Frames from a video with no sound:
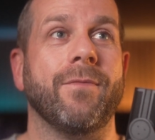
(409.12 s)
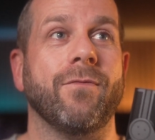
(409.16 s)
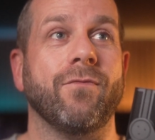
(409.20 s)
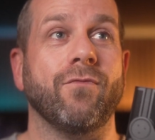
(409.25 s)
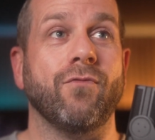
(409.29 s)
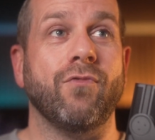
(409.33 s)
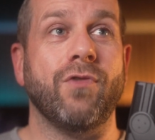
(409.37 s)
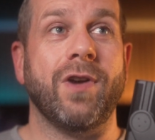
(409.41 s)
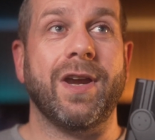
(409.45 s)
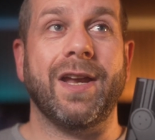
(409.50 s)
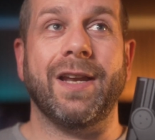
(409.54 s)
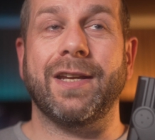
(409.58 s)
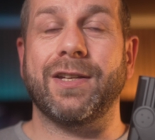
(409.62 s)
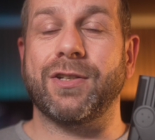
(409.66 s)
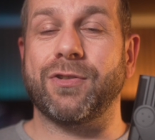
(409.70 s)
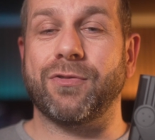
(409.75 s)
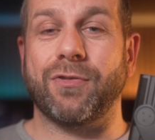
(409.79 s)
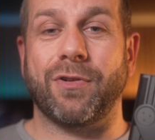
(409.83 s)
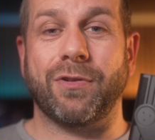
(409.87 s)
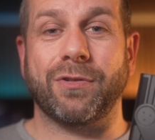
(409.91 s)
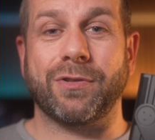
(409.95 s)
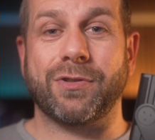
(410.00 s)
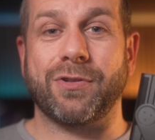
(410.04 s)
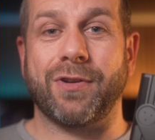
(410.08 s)
Really
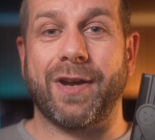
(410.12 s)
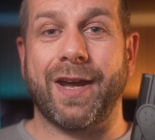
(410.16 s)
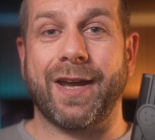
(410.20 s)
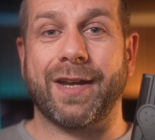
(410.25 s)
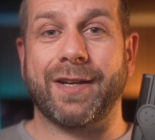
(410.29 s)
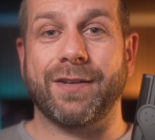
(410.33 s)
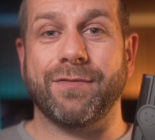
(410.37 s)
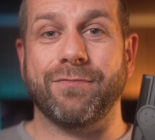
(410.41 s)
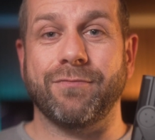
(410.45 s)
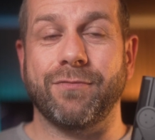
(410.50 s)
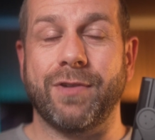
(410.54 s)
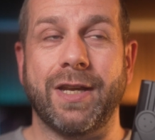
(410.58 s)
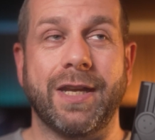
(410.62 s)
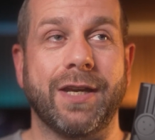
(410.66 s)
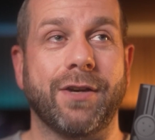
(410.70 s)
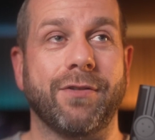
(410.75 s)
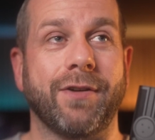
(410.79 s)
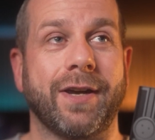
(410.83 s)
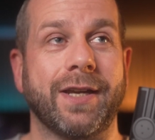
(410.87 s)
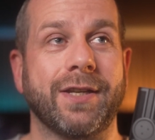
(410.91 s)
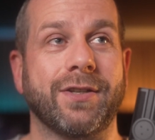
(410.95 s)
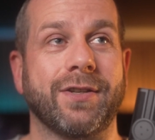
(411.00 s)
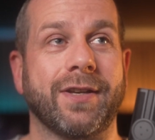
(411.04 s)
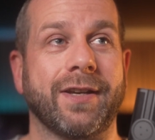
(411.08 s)
strong track. Really
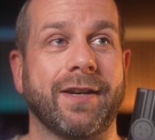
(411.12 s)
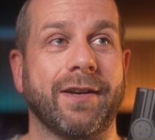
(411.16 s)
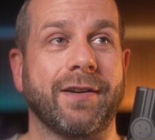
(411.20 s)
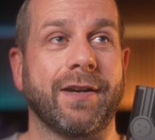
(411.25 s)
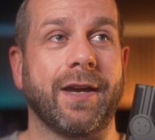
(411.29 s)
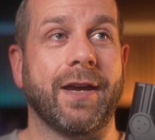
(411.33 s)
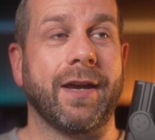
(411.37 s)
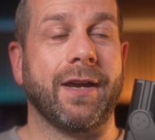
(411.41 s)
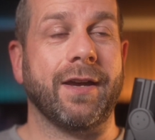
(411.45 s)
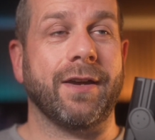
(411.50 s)
great track.